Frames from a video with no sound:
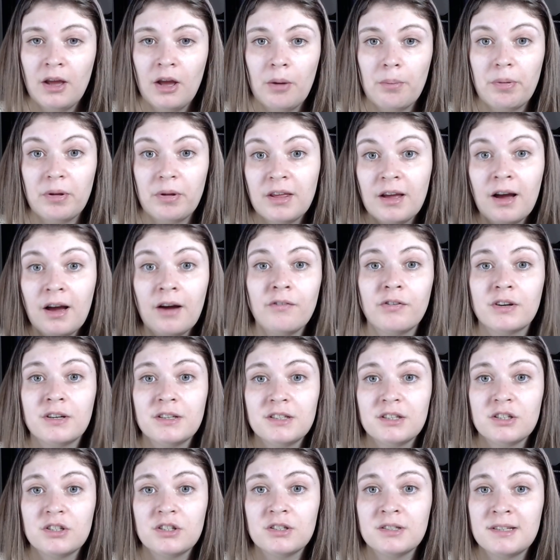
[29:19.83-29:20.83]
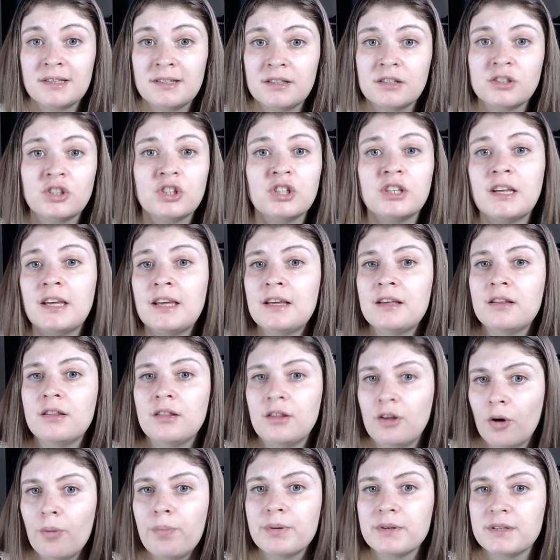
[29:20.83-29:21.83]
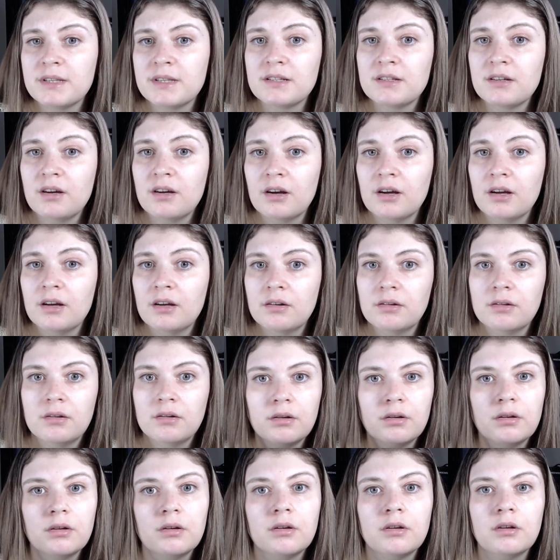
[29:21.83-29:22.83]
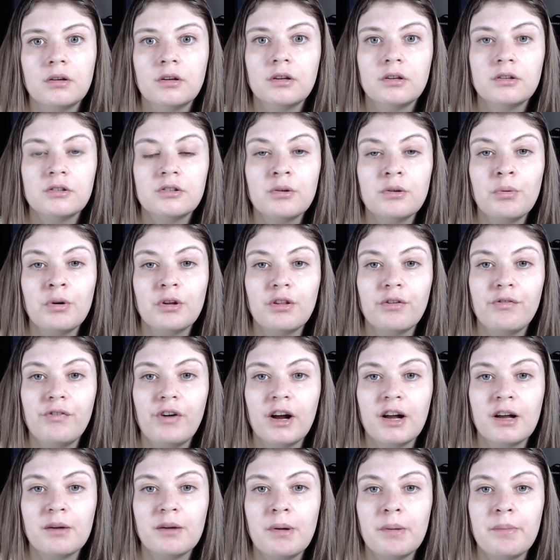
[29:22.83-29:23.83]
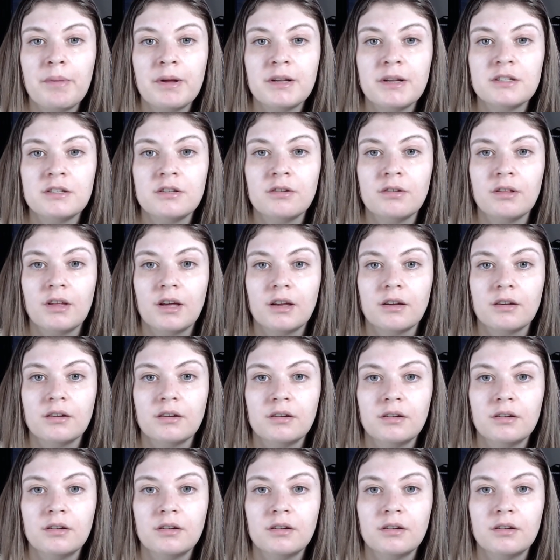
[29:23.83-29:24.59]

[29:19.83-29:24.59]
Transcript: but the other condition says i should eat the opposite diet so what the fuck am i meant to do then